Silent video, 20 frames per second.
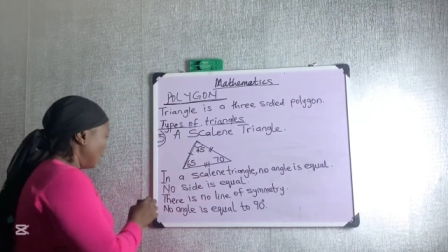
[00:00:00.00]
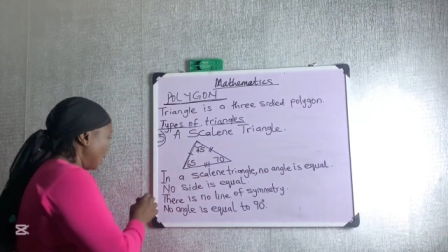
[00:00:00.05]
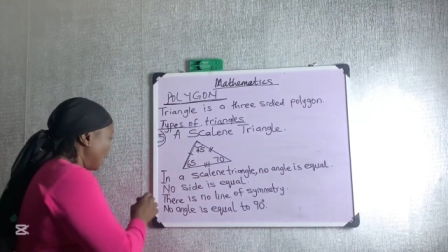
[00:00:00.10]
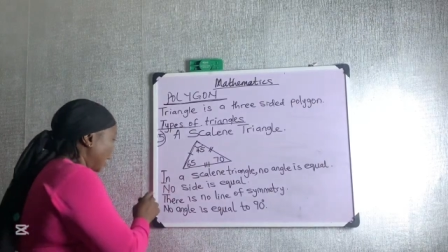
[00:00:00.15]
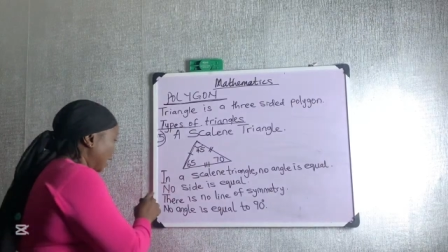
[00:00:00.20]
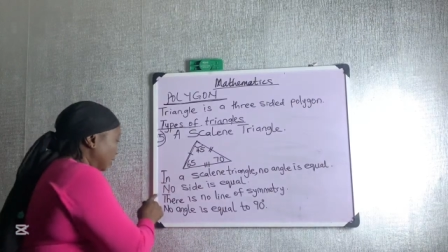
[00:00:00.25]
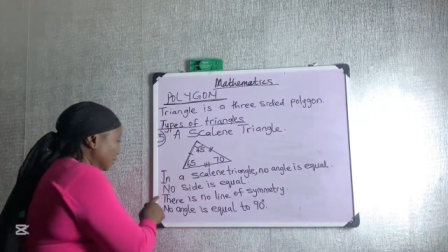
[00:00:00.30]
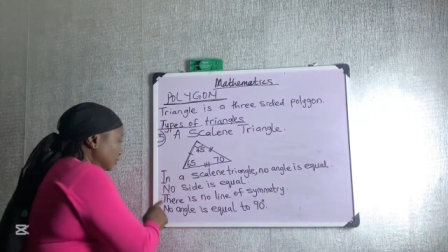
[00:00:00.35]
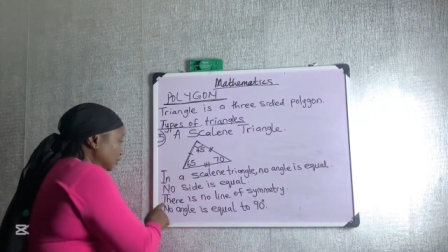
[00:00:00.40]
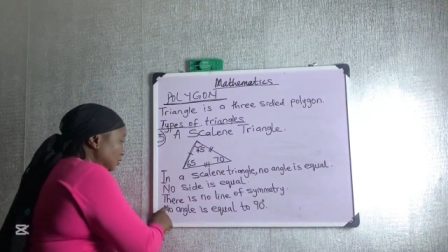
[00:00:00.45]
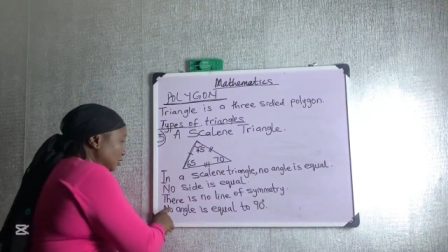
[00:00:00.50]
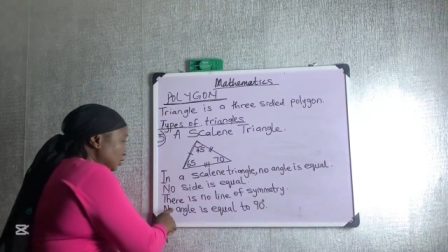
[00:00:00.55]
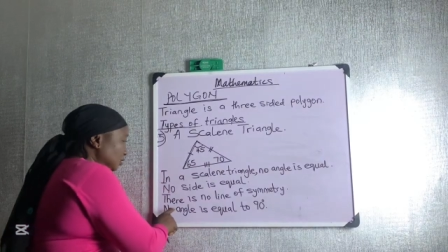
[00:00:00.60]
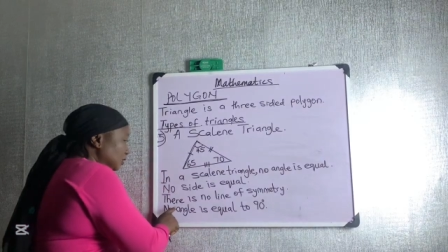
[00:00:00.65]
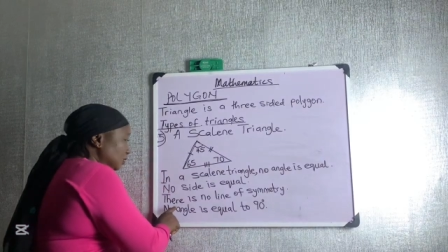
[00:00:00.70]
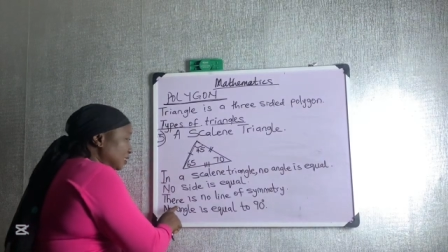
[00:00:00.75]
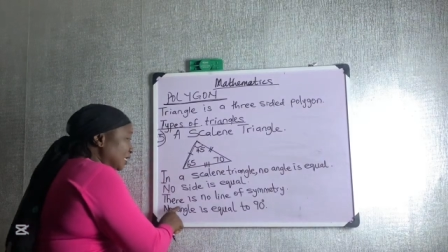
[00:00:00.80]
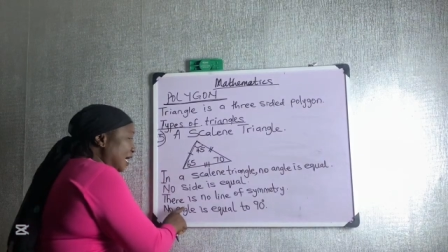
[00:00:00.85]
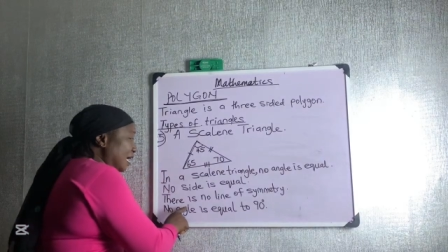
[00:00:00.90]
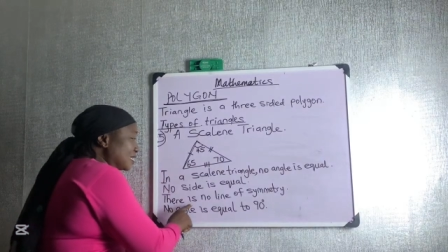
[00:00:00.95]
And
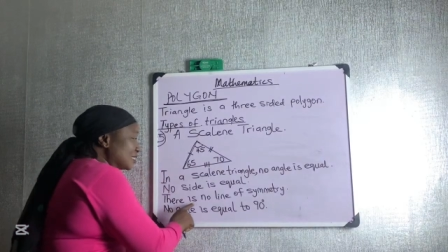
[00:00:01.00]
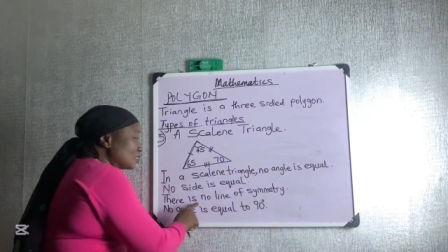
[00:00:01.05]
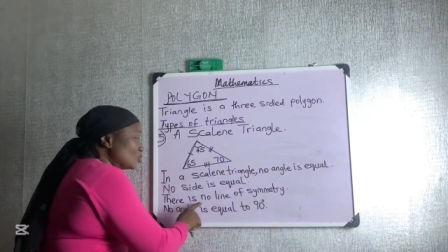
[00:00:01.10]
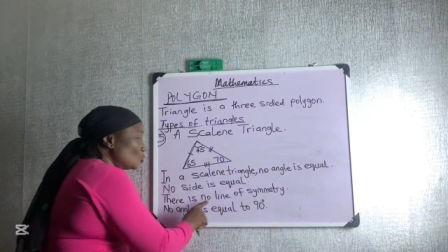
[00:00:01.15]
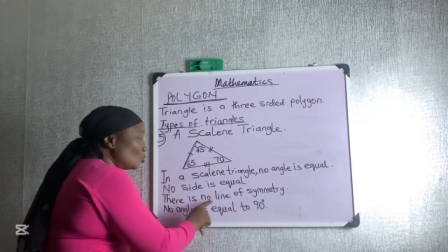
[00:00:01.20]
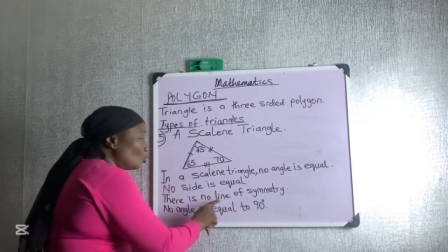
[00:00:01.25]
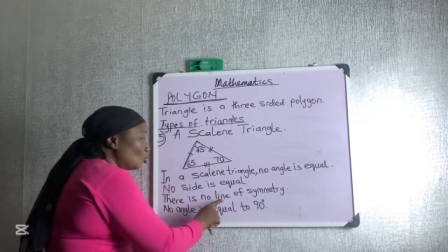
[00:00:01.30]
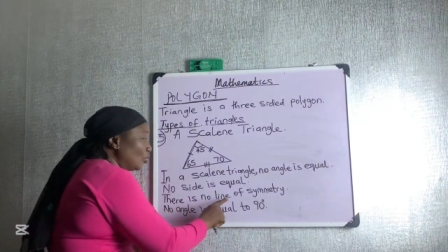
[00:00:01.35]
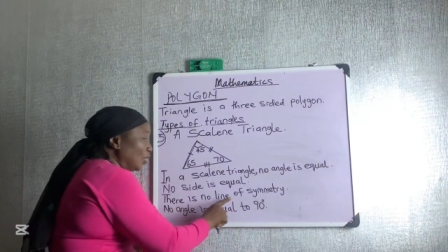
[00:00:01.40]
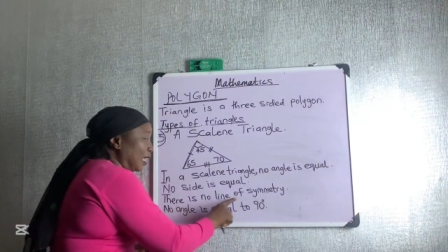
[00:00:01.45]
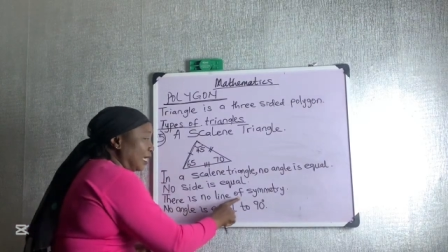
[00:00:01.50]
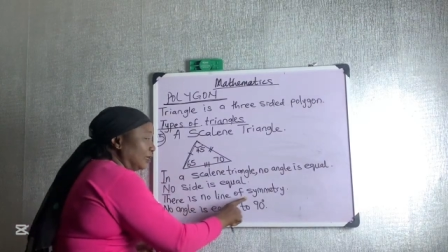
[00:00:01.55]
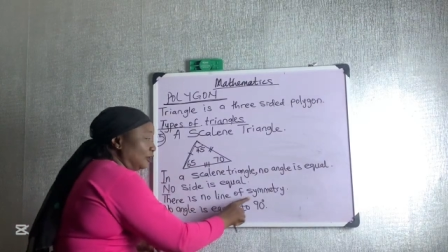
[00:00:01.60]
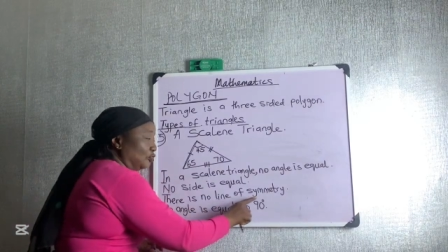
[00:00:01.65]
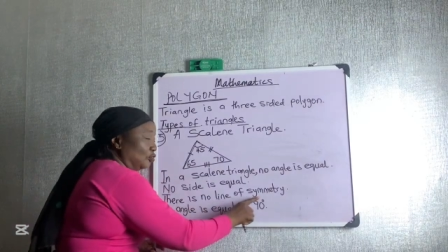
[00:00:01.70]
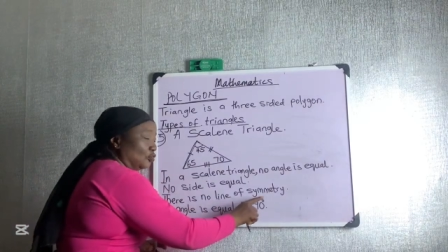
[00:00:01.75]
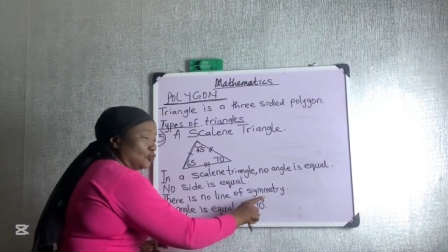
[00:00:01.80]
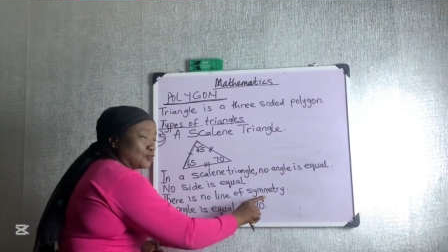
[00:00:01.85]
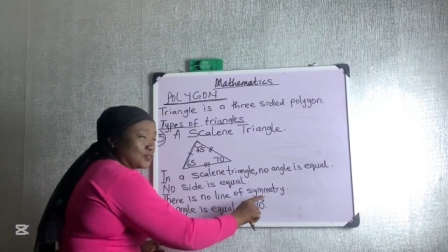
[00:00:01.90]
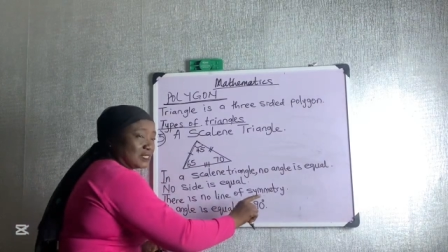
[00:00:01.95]
there is no line
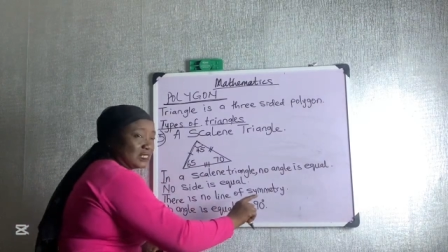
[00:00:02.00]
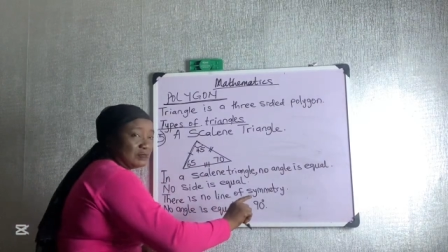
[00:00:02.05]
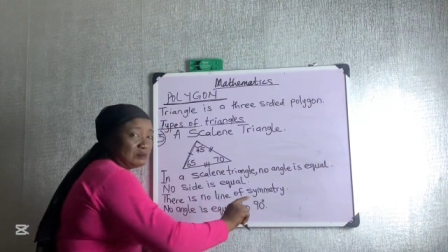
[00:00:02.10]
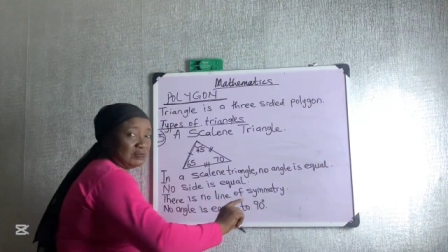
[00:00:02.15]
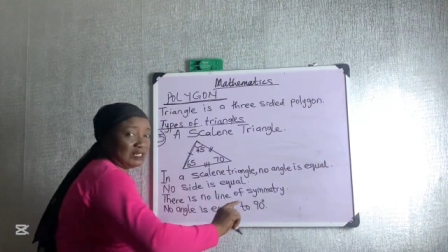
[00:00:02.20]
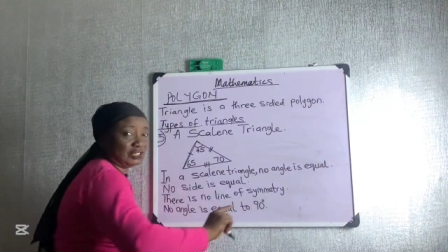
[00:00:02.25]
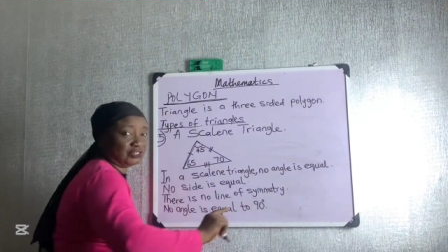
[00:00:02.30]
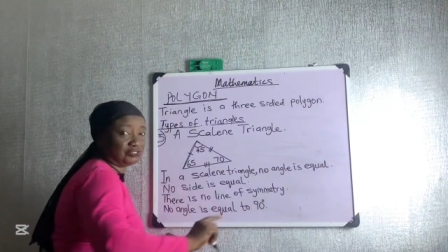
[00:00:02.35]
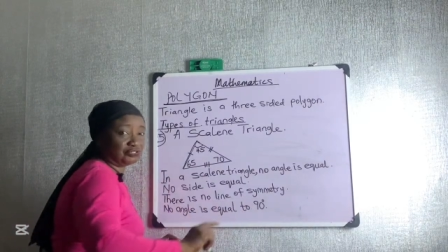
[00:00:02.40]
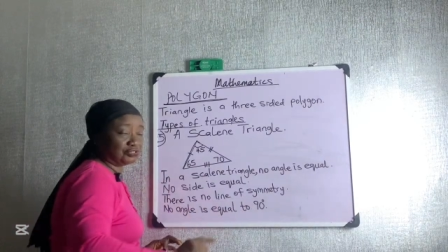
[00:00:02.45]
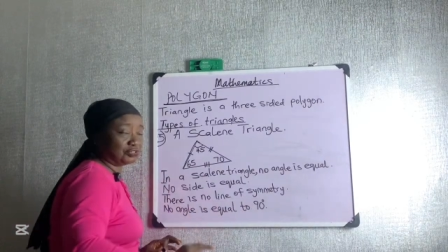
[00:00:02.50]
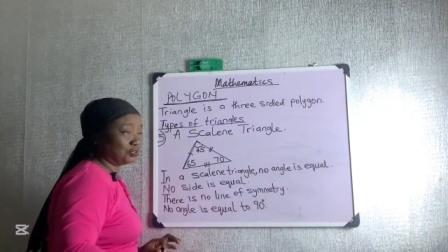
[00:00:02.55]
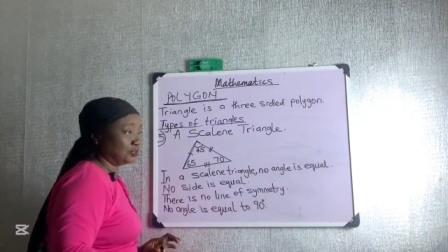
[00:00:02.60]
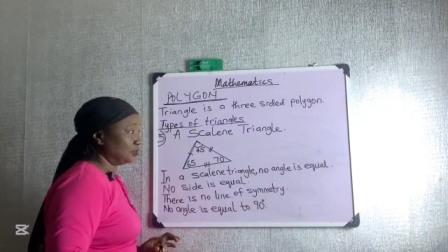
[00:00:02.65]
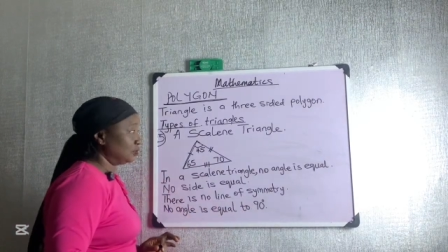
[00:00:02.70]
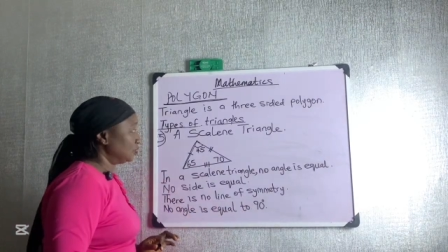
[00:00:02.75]
of symmetry.